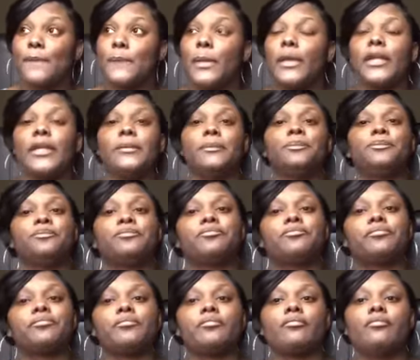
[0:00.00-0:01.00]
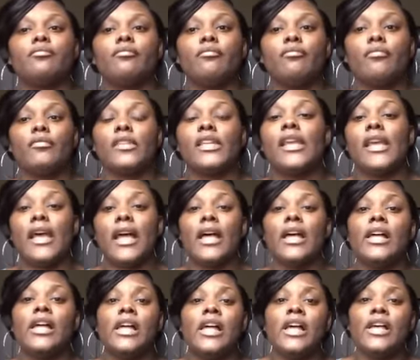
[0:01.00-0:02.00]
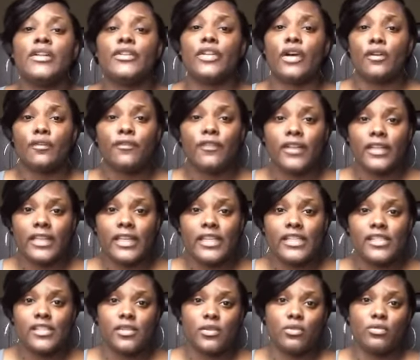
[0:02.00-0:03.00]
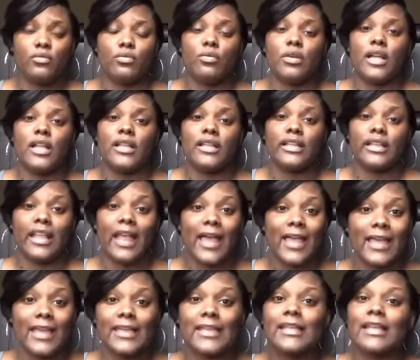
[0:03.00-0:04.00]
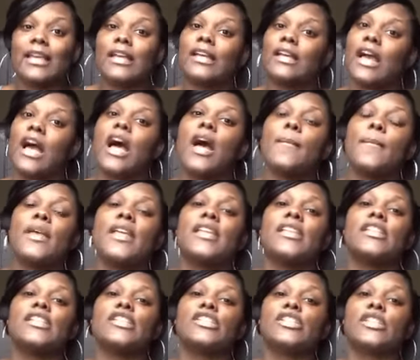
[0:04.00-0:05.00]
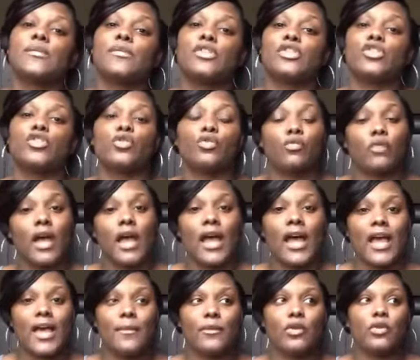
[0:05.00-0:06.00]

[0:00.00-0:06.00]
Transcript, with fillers: But yeah, don't forget to like, comment, subscribe.